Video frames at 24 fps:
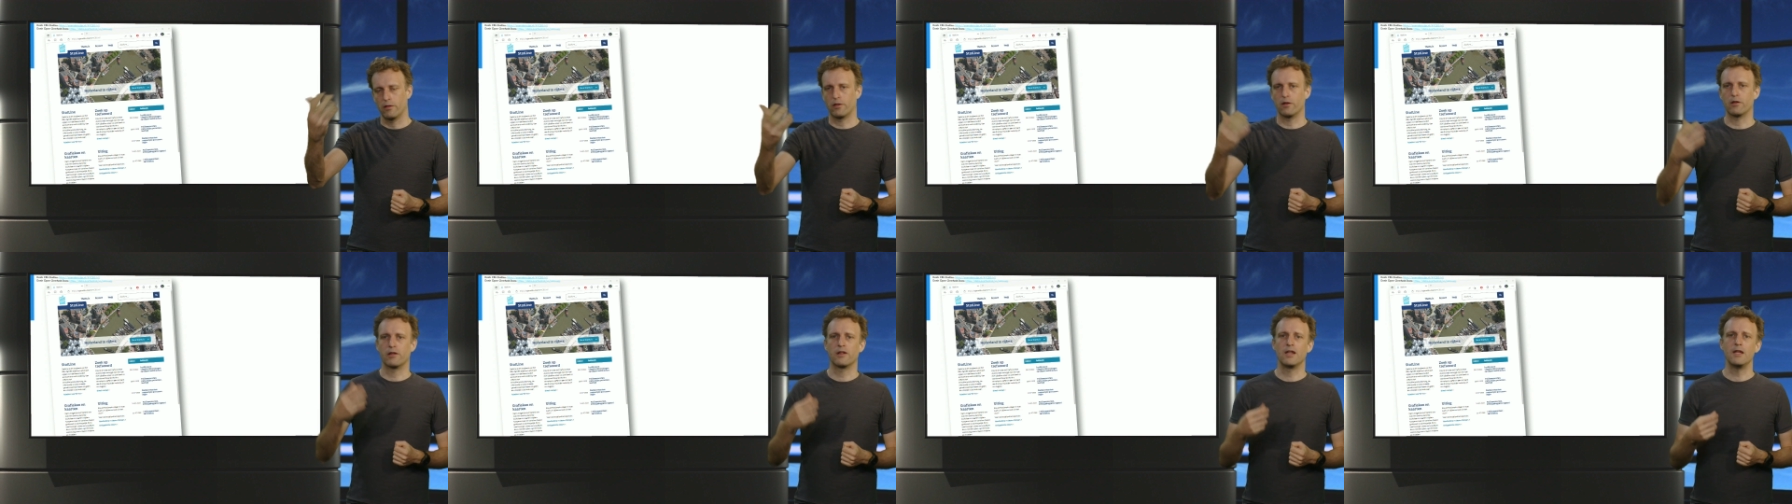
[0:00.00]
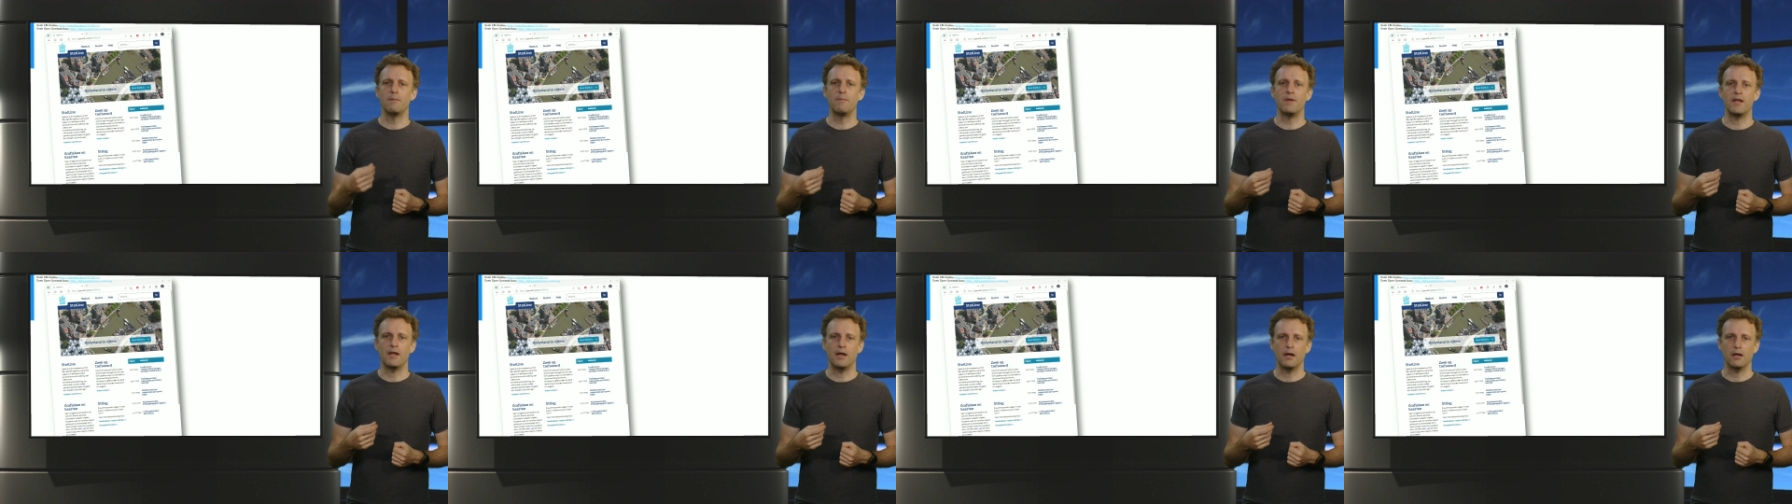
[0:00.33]
the
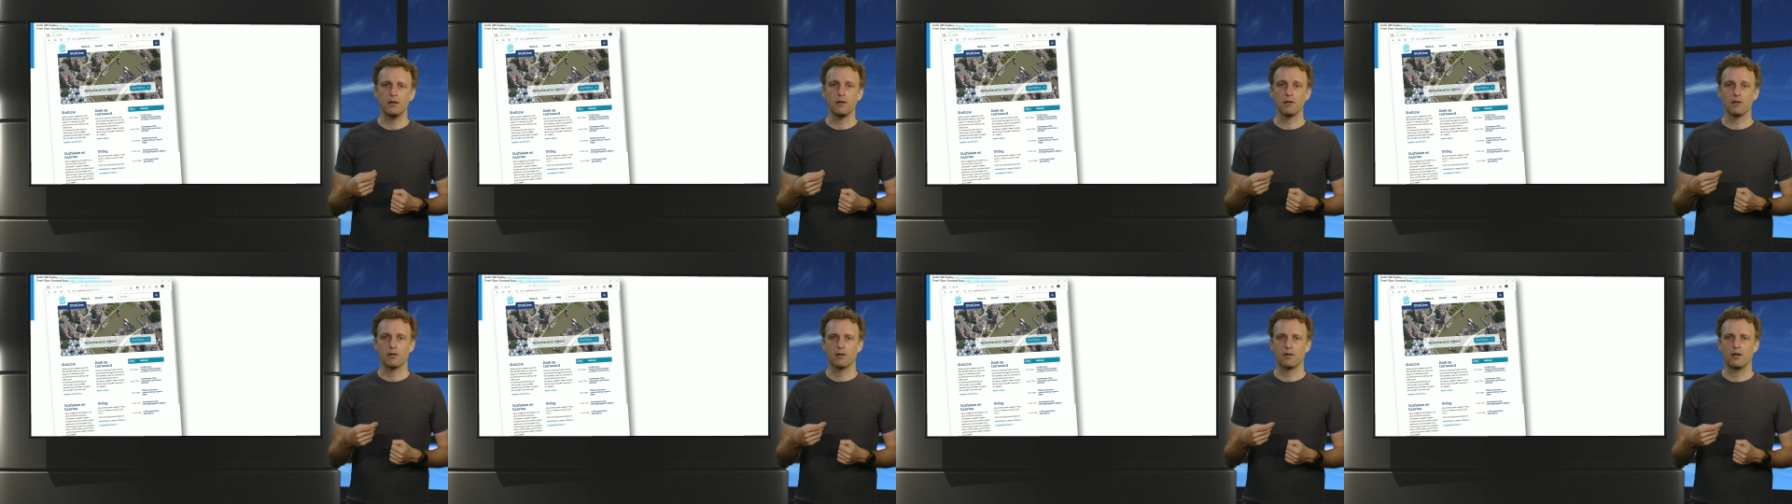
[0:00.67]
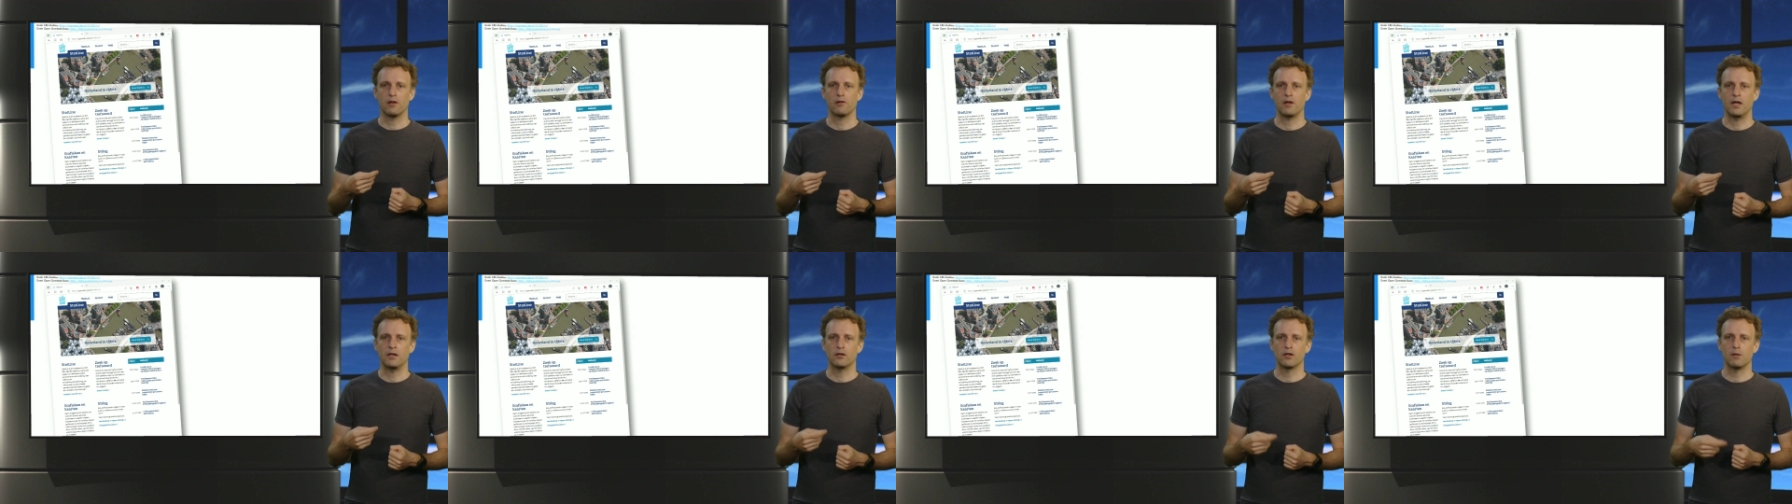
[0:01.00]
CBS, the
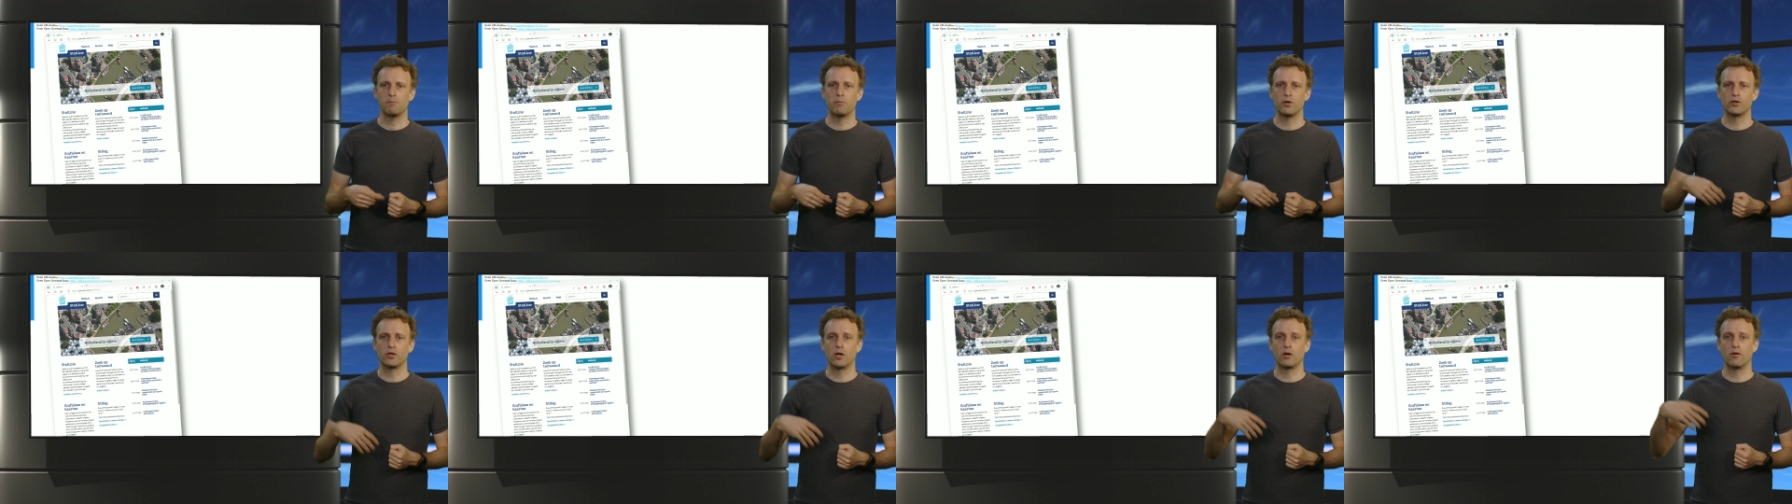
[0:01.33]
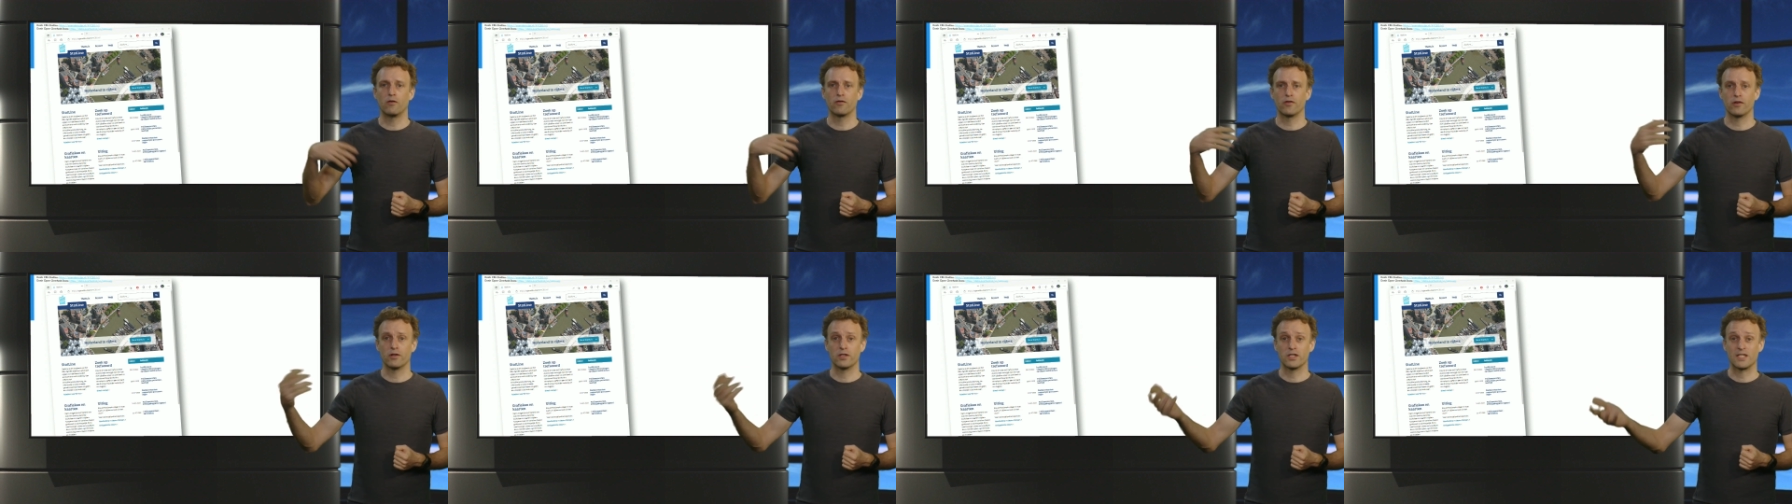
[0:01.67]
Central
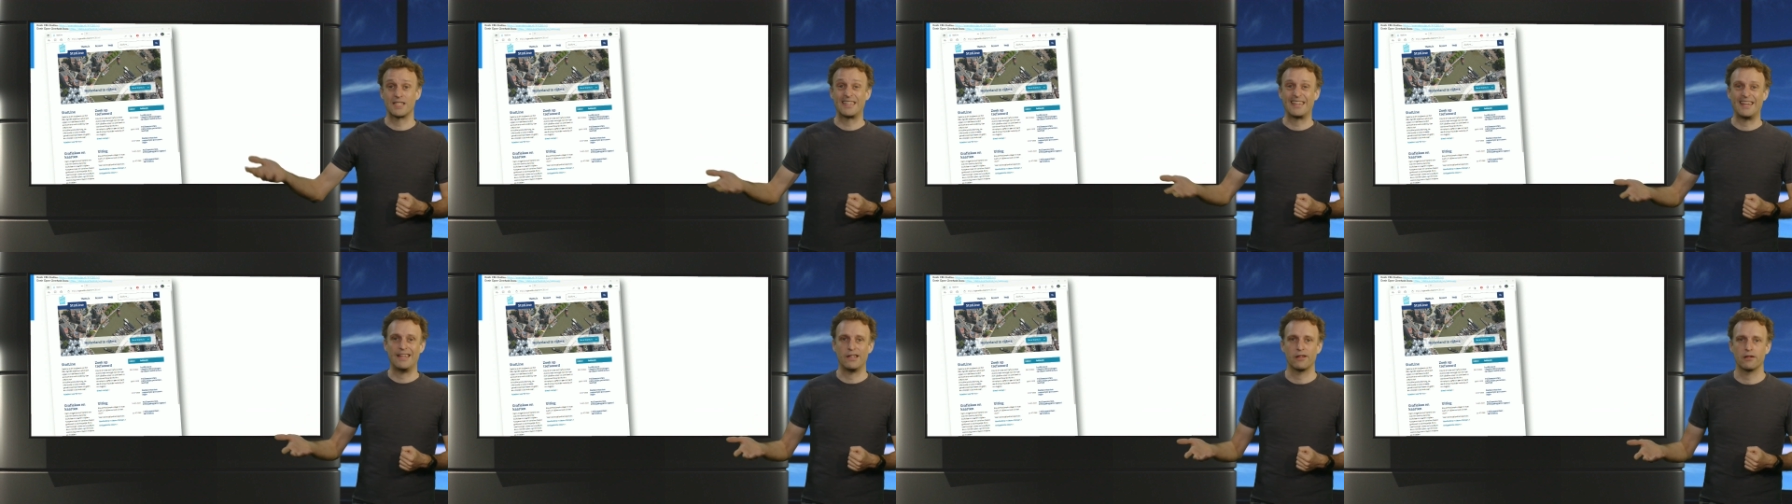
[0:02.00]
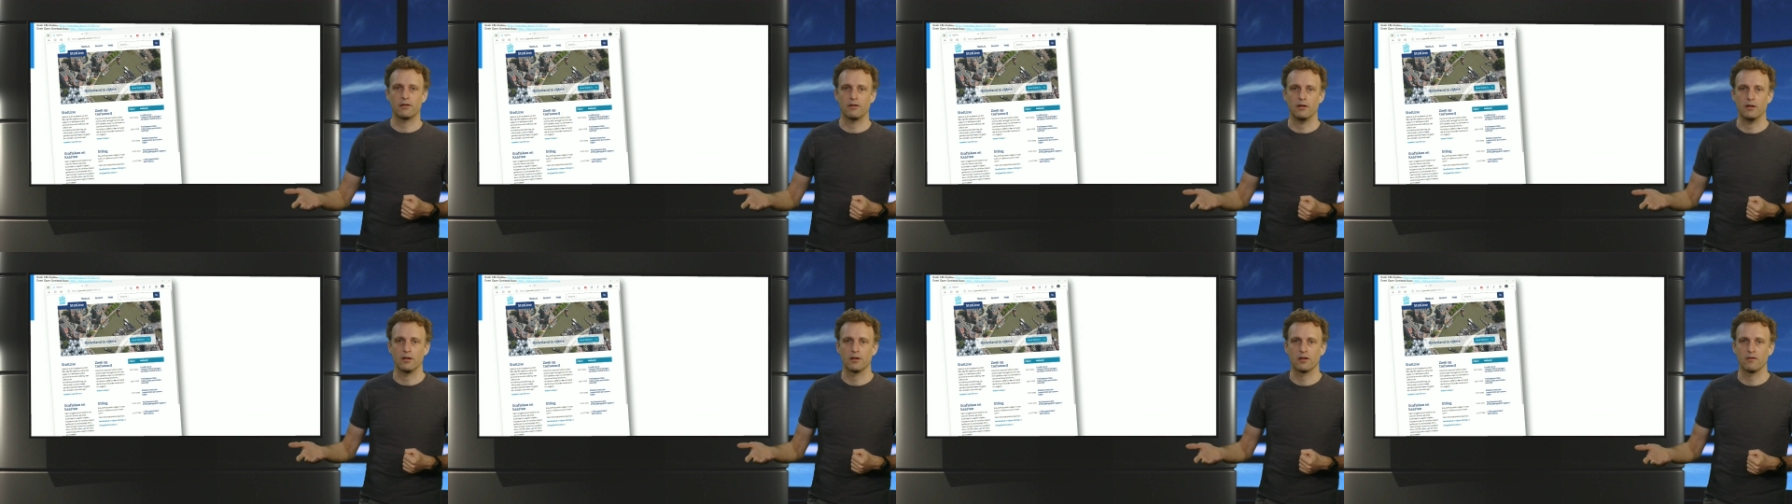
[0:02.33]
Bureau for
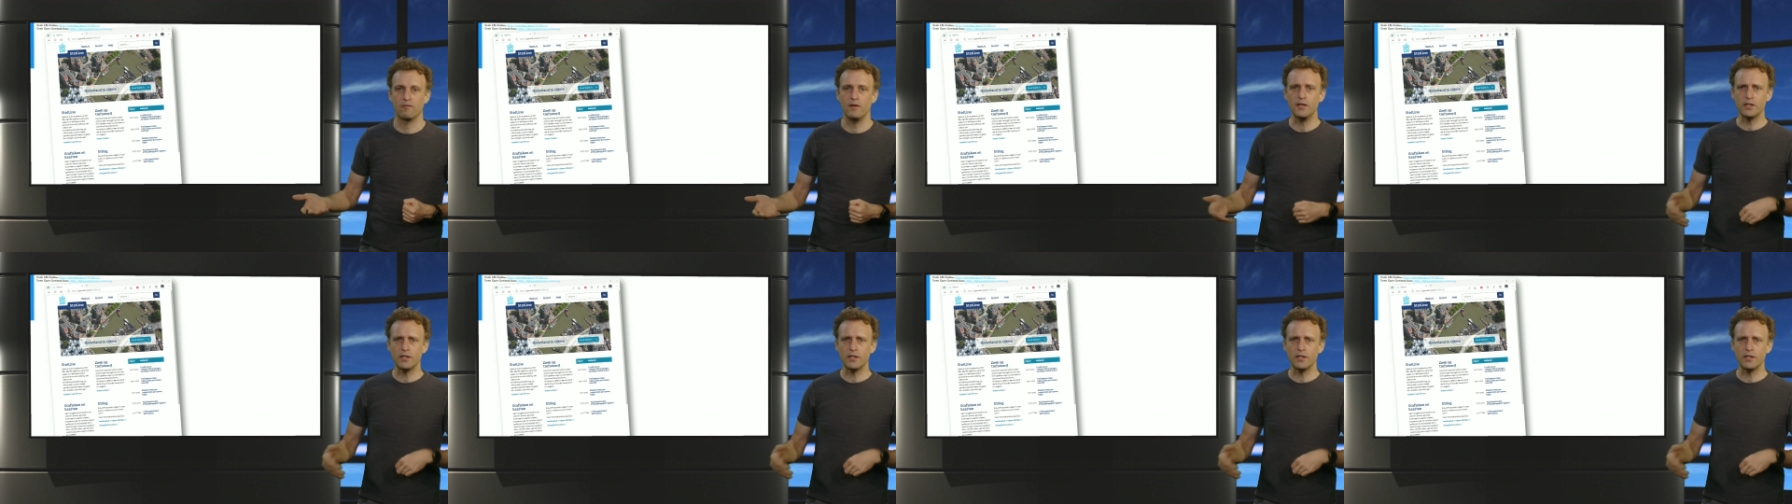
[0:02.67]
Statistics,